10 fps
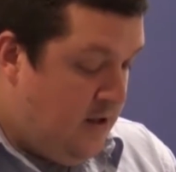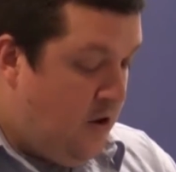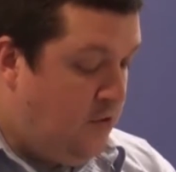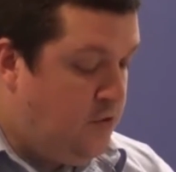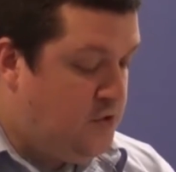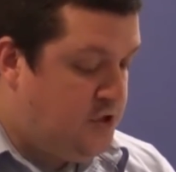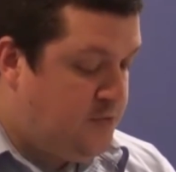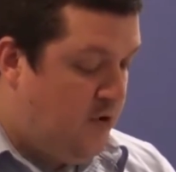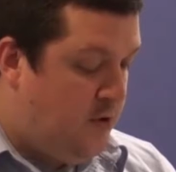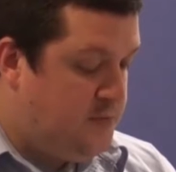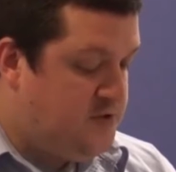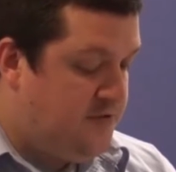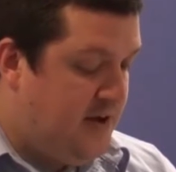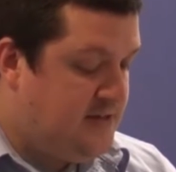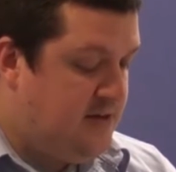Although such problems
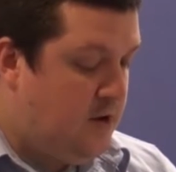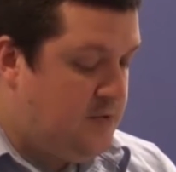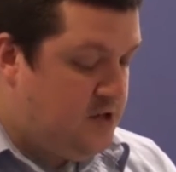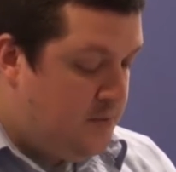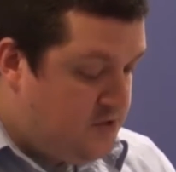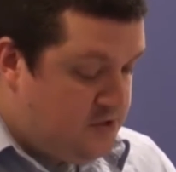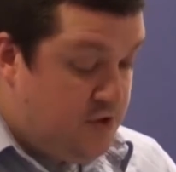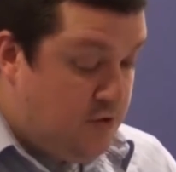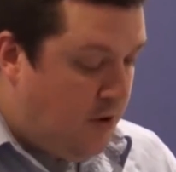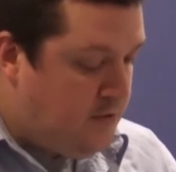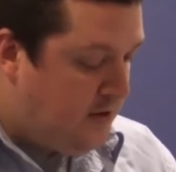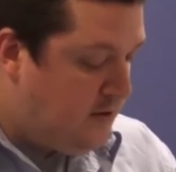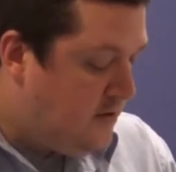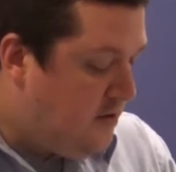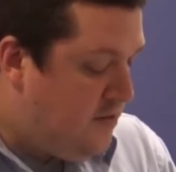affected army summonses throughout
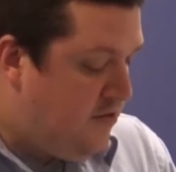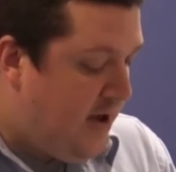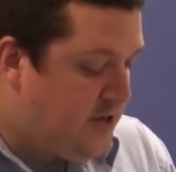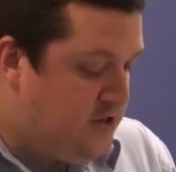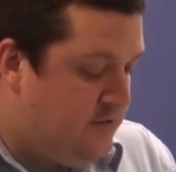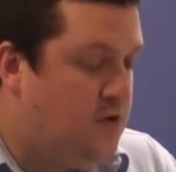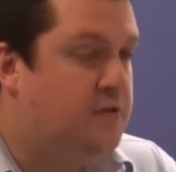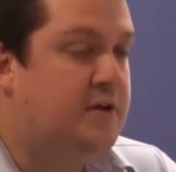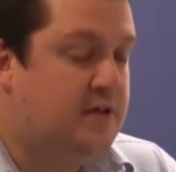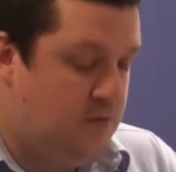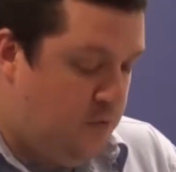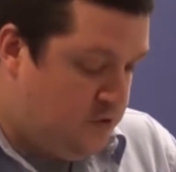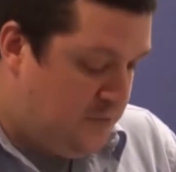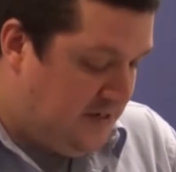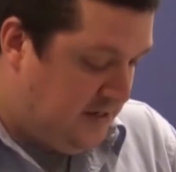England, the reaction of northern England
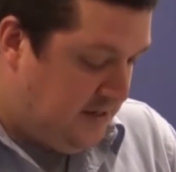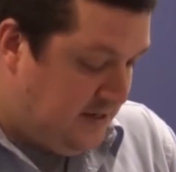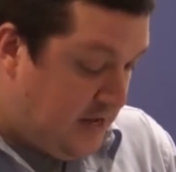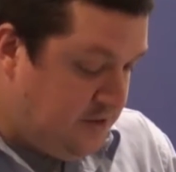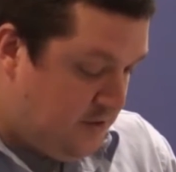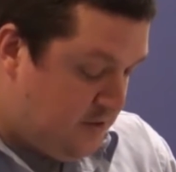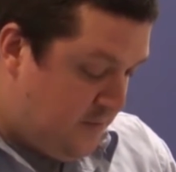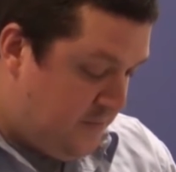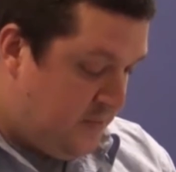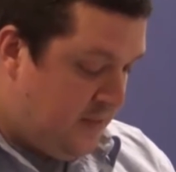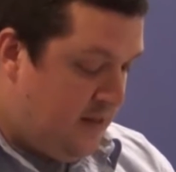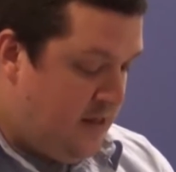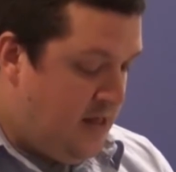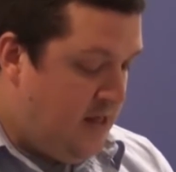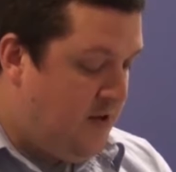was particularly dangerous.
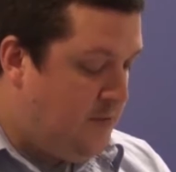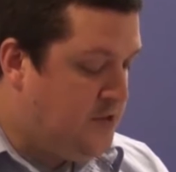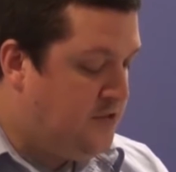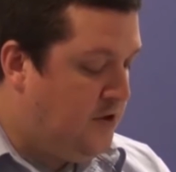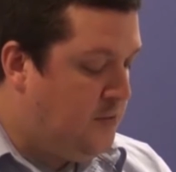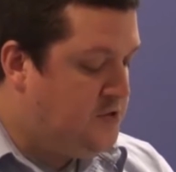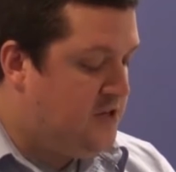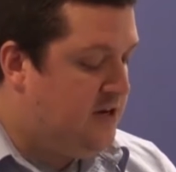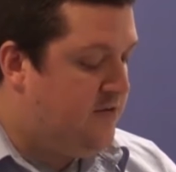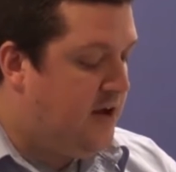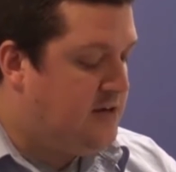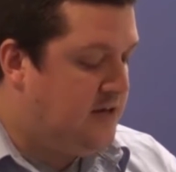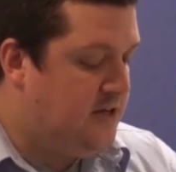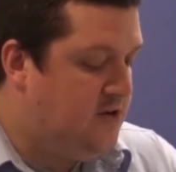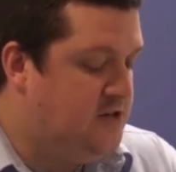If Edward III was to divert an
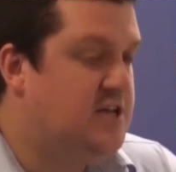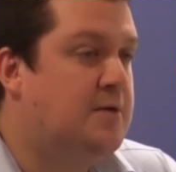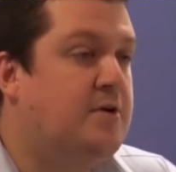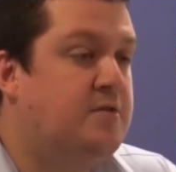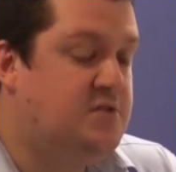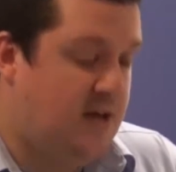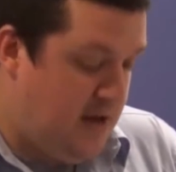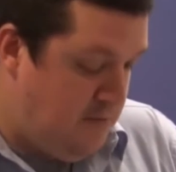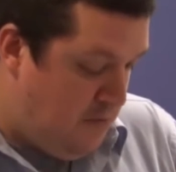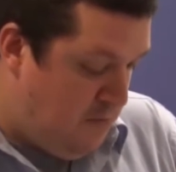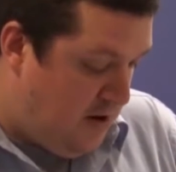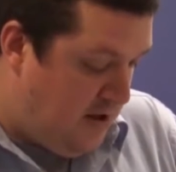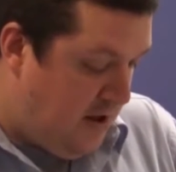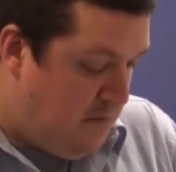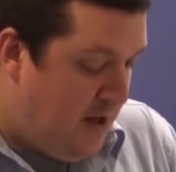increasing amount of time,
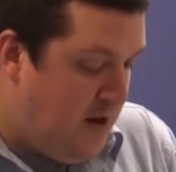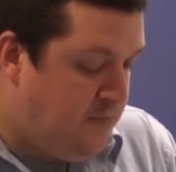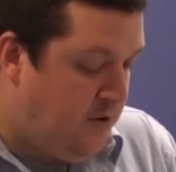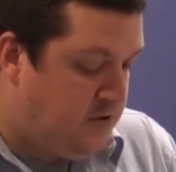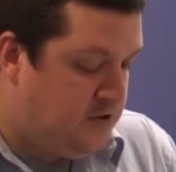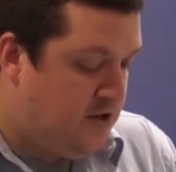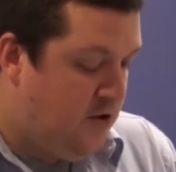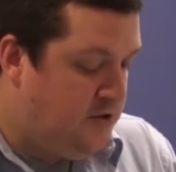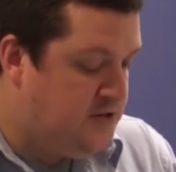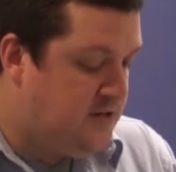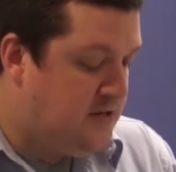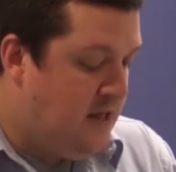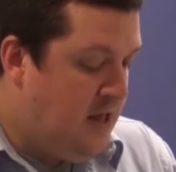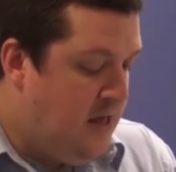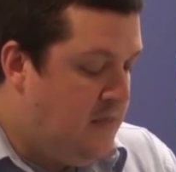money and manpower to the continent,
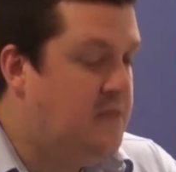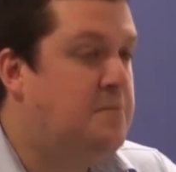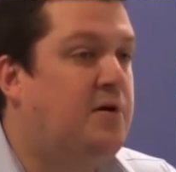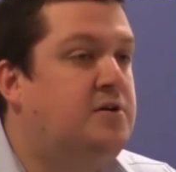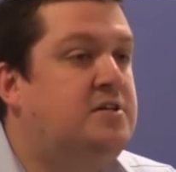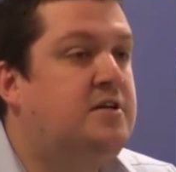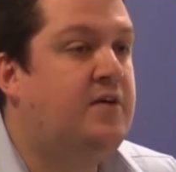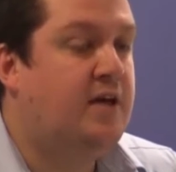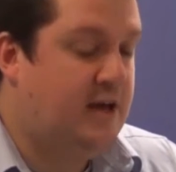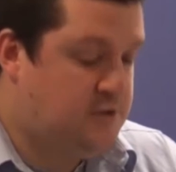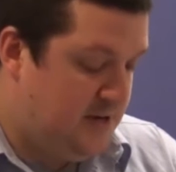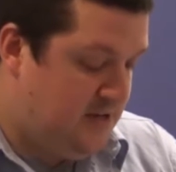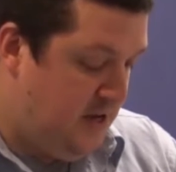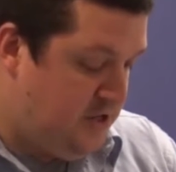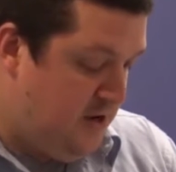then the burden of
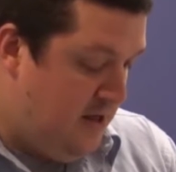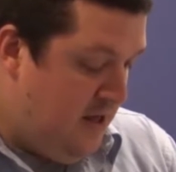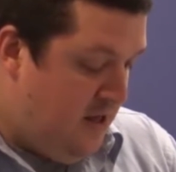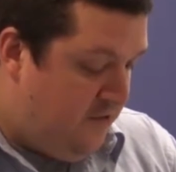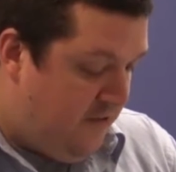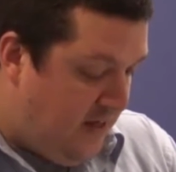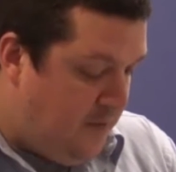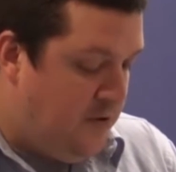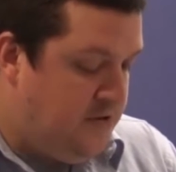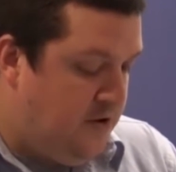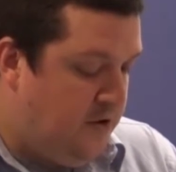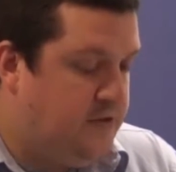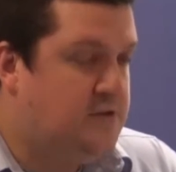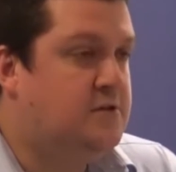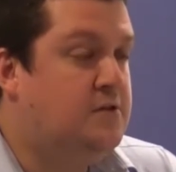expectation fell upon the
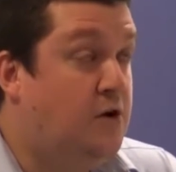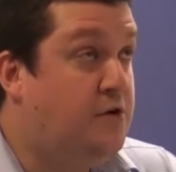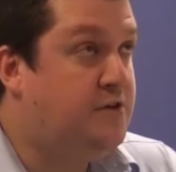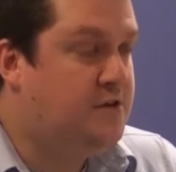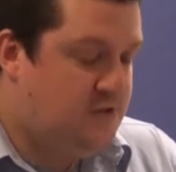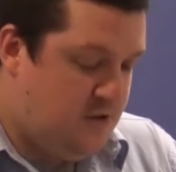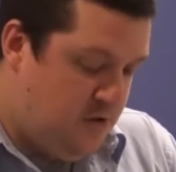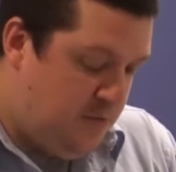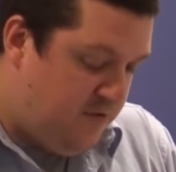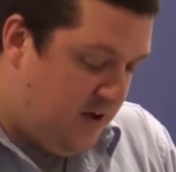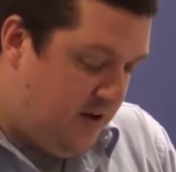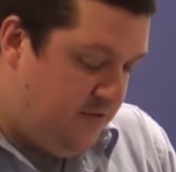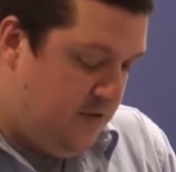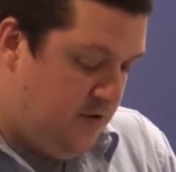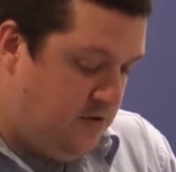northerners to provide
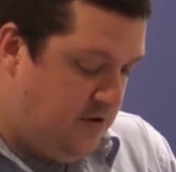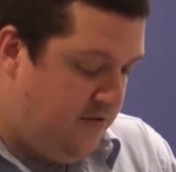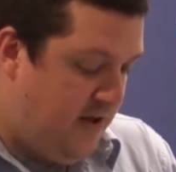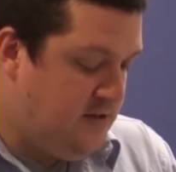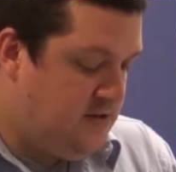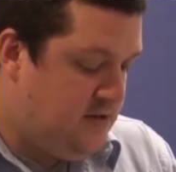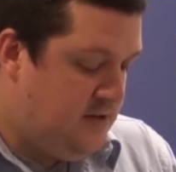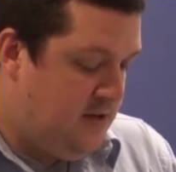for their own defence.